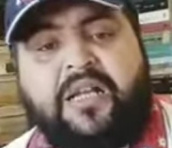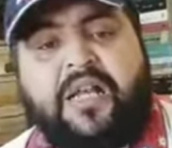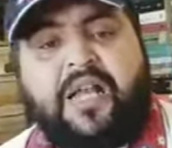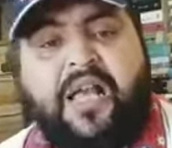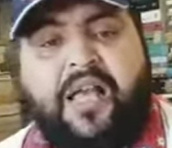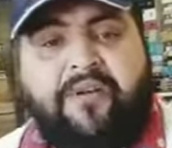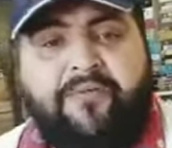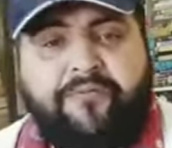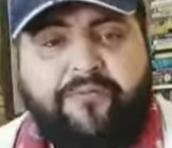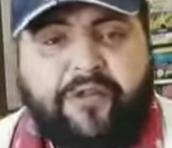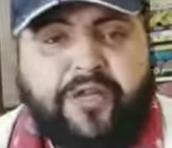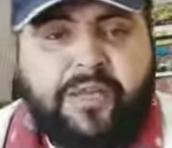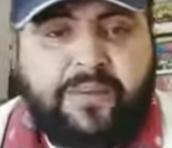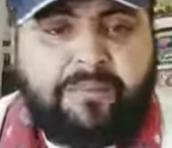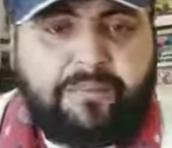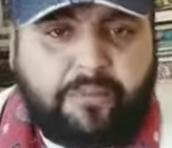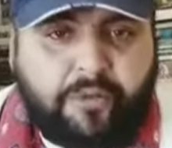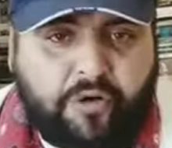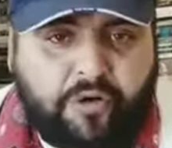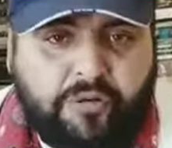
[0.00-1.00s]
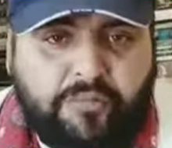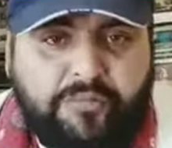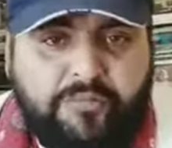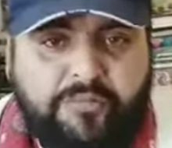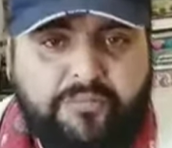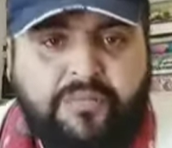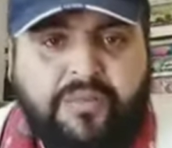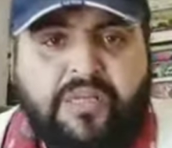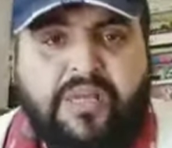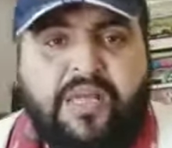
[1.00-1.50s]
every
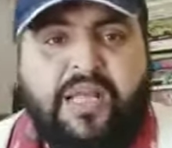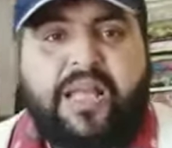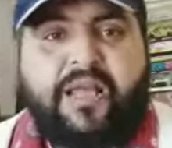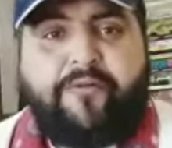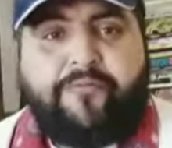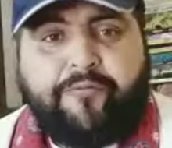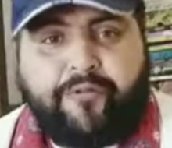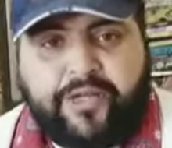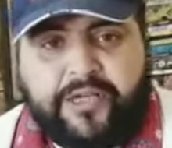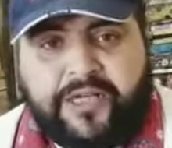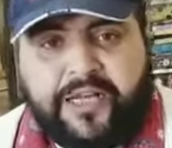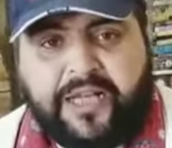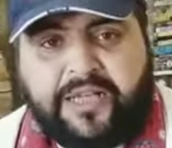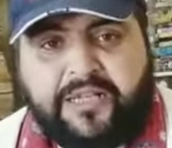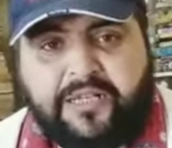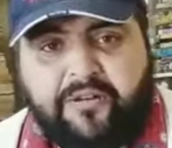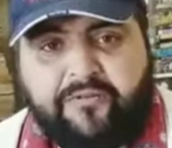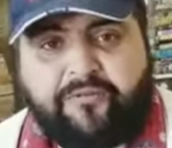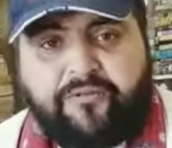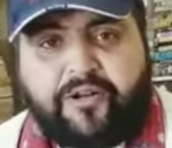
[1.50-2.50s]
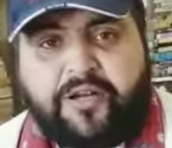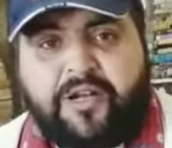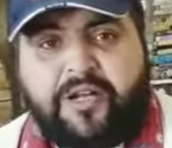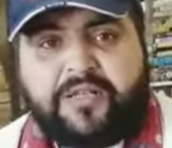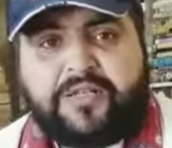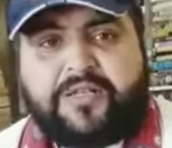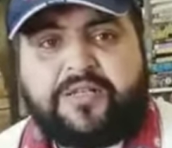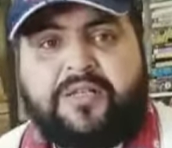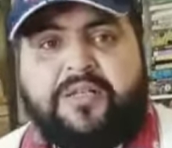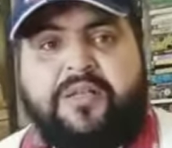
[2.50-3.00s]
poem, every line of
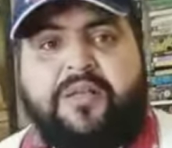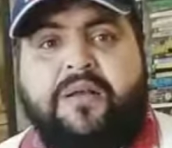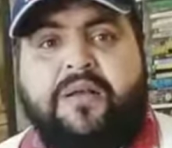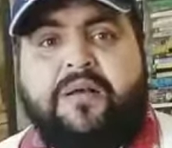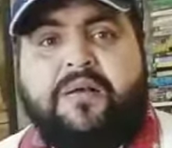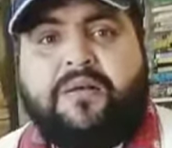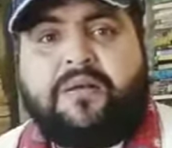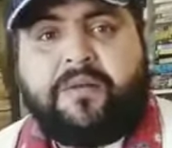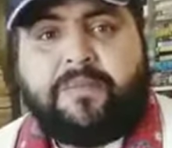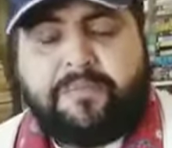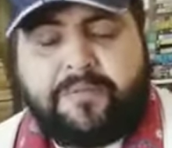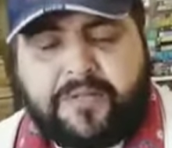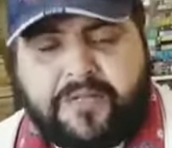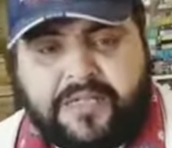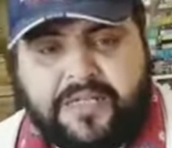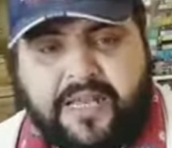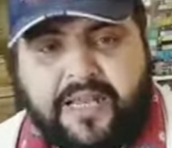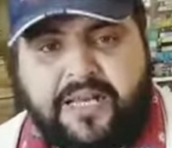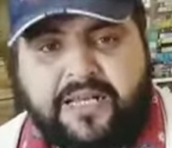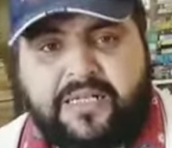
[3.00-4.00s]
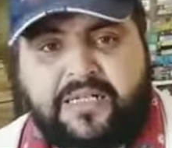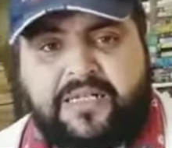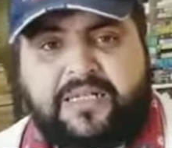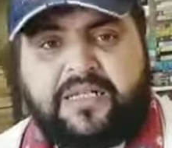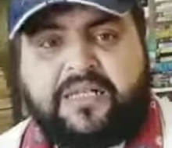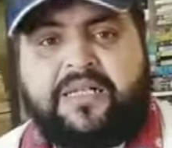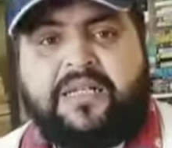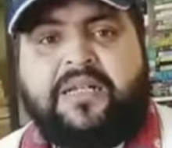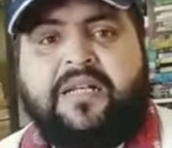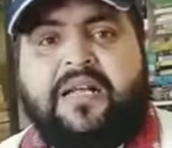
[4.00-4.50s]
Frost represent
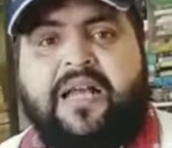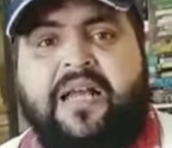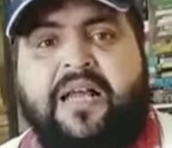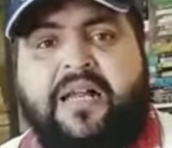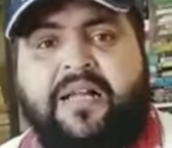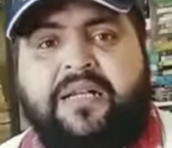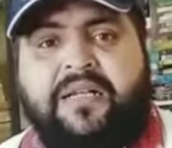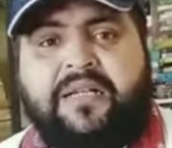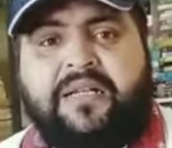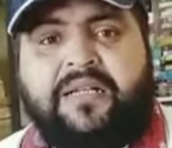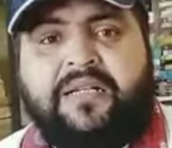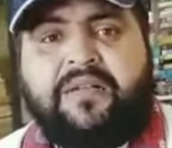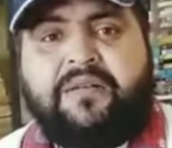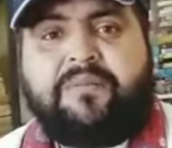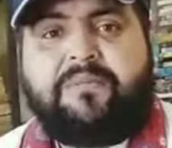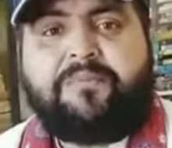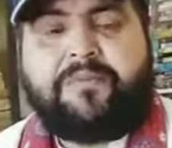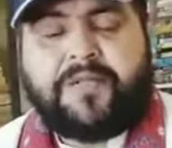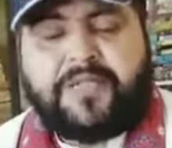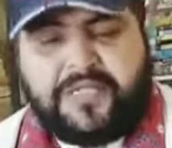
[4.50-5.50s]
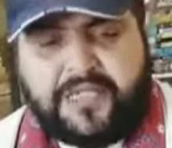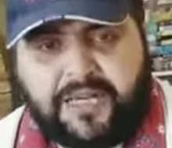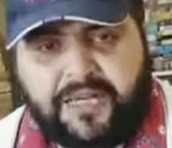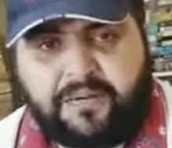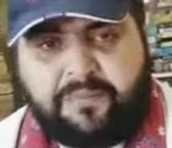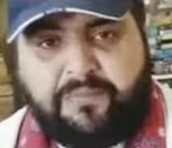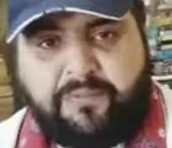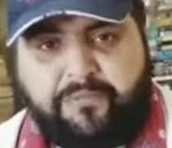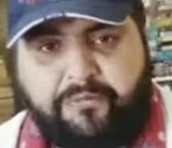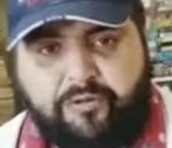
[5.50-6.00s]
and
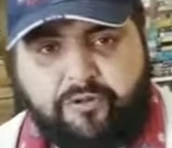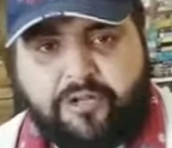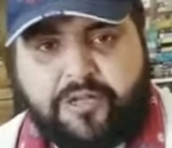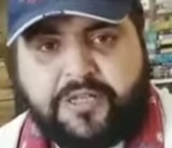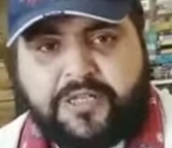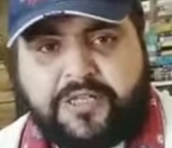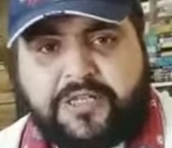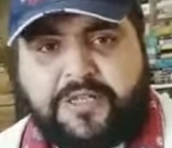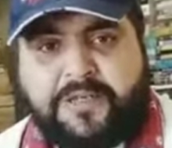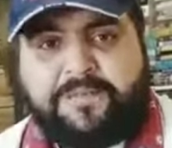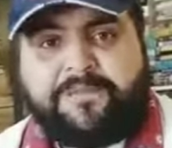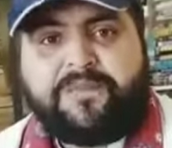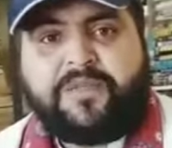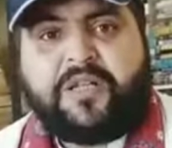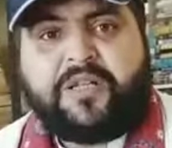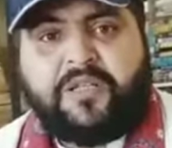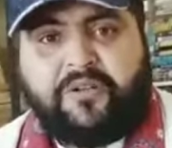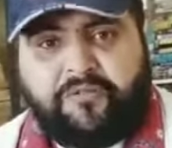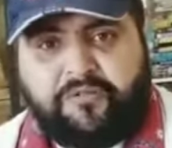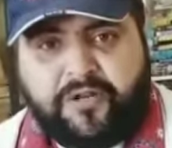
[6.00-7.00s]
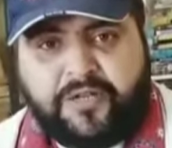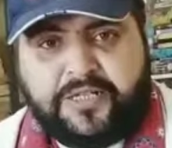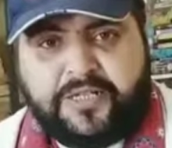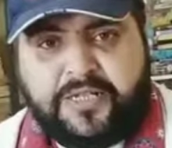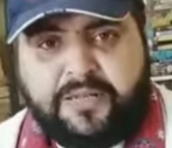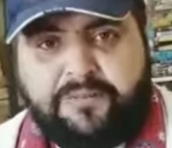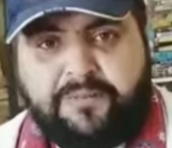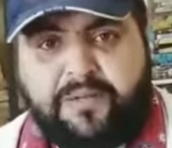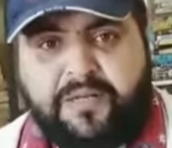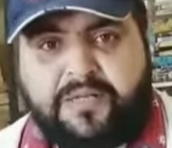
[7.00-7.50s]
present before us different
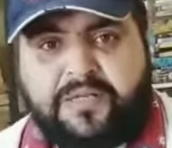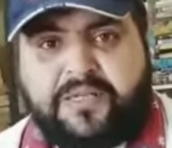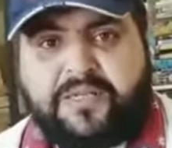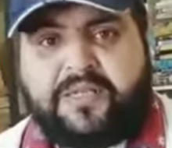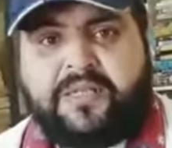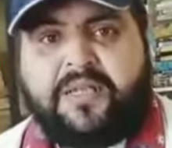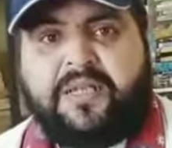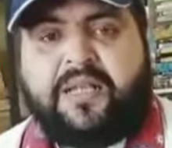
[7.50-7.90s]
symbols